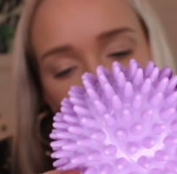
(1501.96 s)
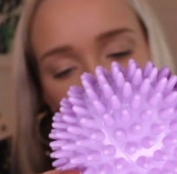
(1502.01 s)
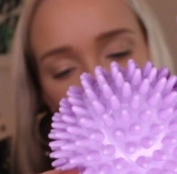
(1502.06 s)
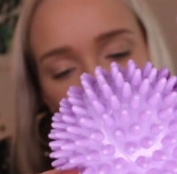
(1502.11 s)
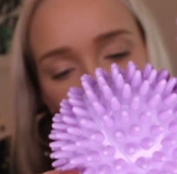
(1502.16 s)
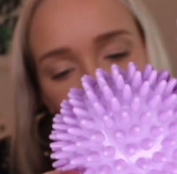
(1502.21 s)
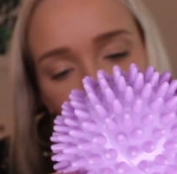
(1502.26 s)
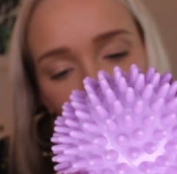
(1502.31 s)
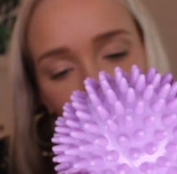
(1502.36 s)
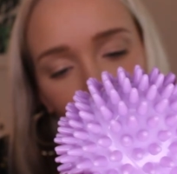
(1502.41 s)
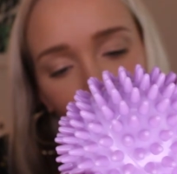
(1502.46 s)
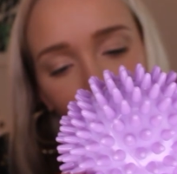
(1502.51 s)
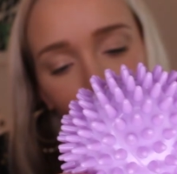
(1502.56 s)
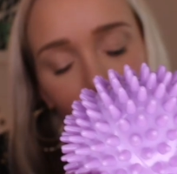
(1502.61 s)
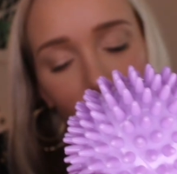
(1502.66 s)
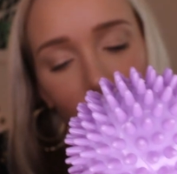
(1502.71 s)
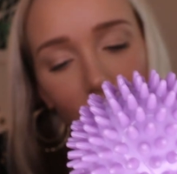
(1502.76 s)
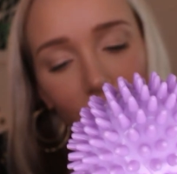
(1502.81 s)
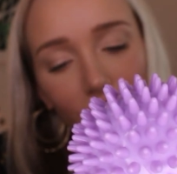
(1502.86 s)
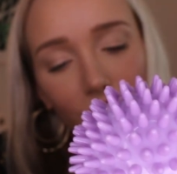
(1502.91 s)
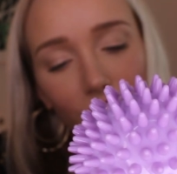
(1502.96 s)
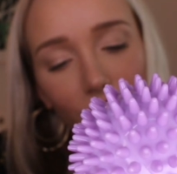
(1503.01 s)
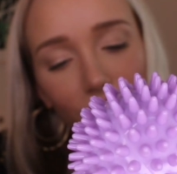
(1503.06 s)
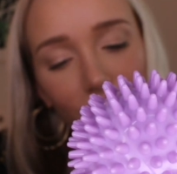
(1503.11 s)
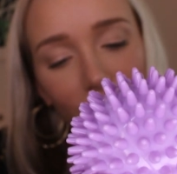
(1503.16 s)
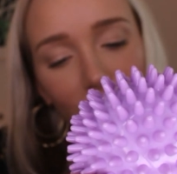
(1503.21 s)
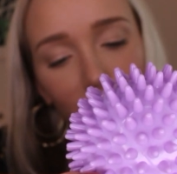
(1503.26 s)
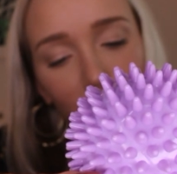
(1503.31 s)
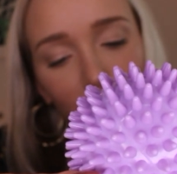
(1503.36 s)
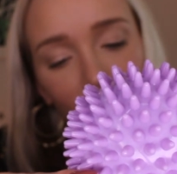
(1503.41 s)
relief.
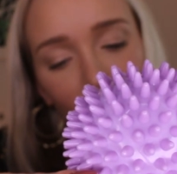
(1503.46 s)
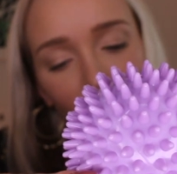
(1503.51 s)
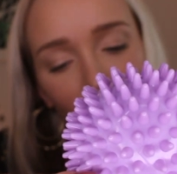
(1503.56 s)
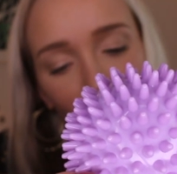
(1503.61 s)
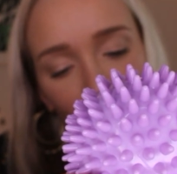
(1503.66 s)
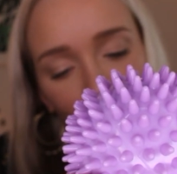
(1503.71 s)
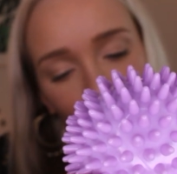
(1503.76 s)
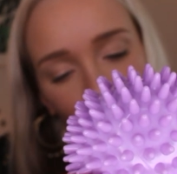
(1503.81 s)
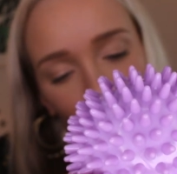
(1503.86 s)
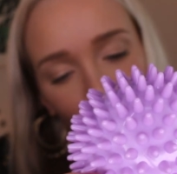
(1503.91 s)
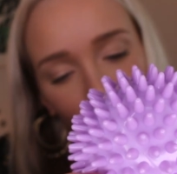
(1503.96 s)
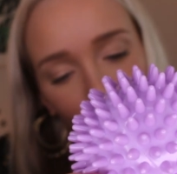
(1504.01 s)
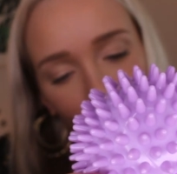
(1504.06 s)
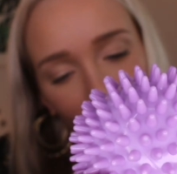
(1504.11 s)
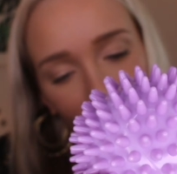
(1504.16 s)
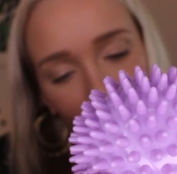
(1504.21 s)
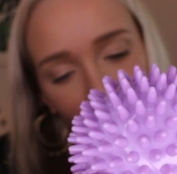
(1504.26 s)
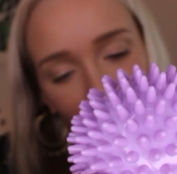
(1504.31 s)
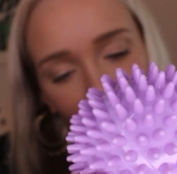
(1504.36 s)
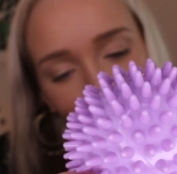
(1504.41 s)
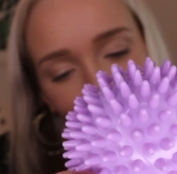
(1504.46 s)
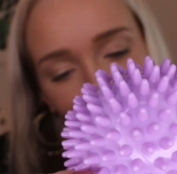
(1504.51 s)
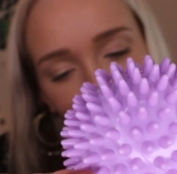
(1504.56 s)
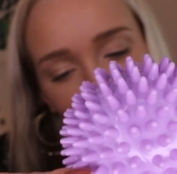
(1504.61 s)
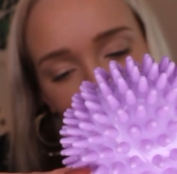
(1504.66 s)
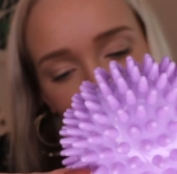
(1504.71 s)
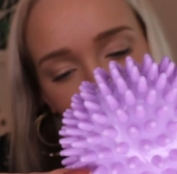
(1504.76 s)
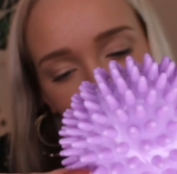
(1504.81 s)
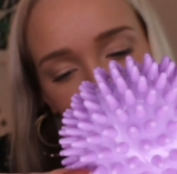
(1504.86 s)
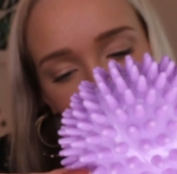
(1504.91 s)
Use this massage roller after an
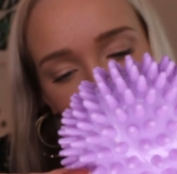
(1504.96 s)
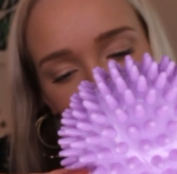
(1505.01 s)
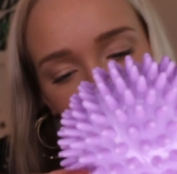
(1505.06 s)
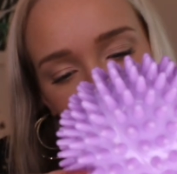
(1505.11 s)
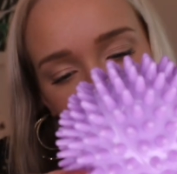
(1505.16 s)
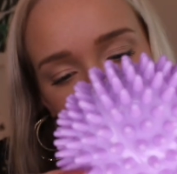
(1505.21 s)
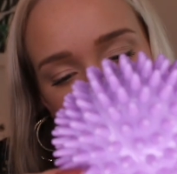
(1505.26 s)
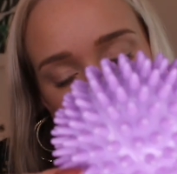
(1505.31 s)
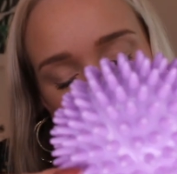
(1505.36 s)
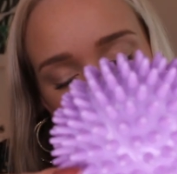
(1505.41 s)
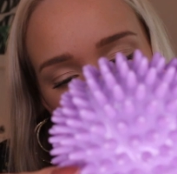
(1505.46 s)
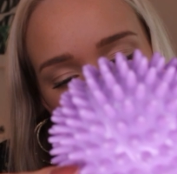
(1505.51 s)
intense Physique